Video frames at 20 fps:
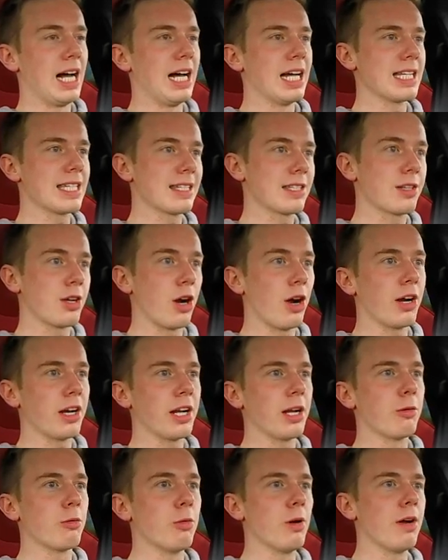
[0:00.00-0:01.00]

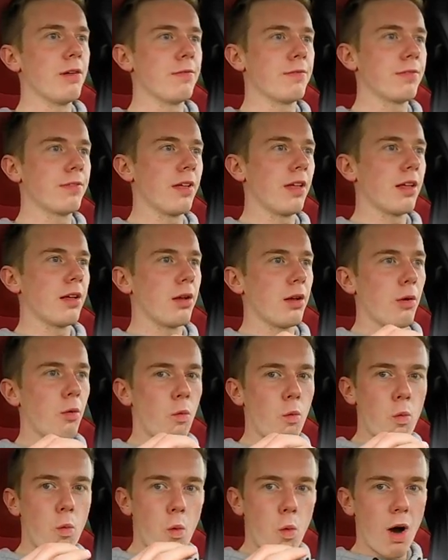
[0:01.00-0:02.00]
Starting with
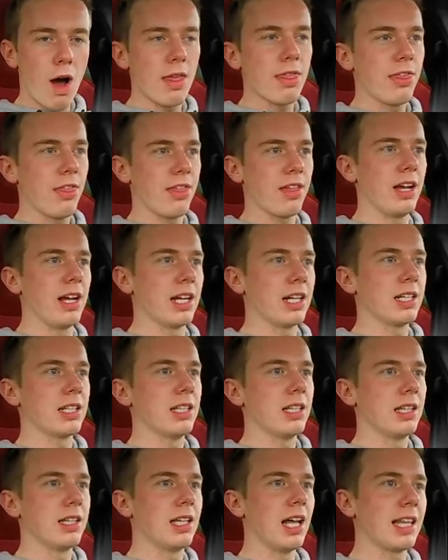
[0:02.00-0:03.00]
one thing
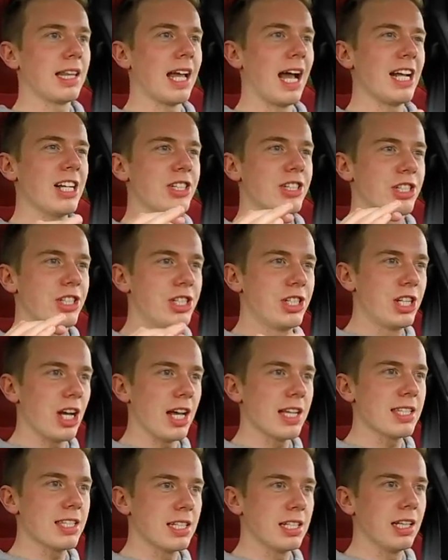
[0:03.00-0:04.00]
that I
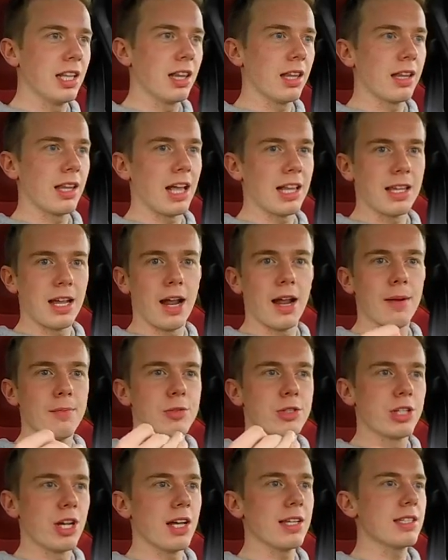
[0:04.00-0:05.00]

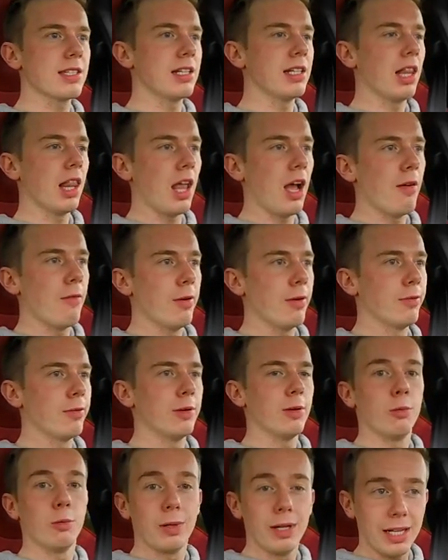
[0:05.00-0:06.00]
am just in love
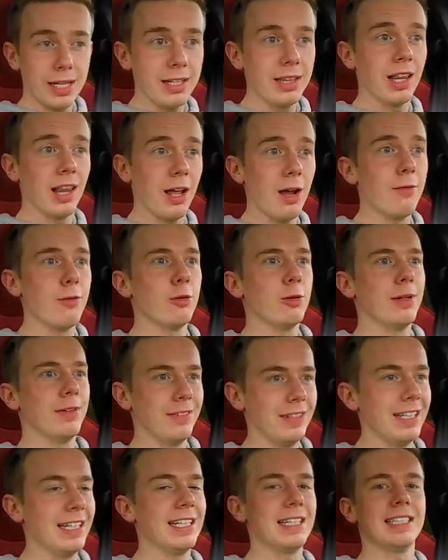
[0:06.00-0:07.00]
with
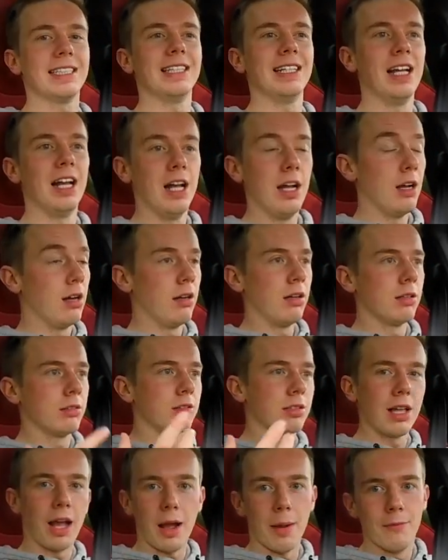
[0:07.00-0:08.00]
it.
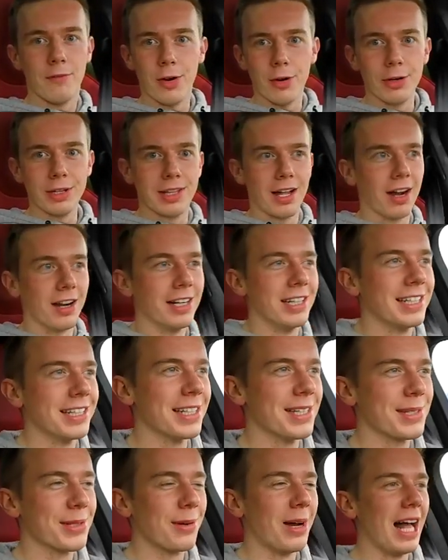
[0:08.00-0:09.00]
Today I'm very tired
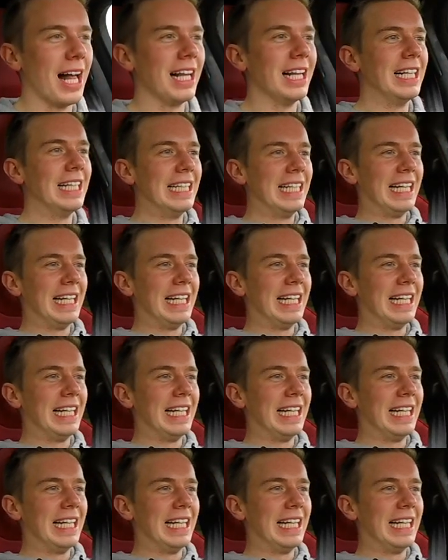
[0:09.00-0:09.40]
as well.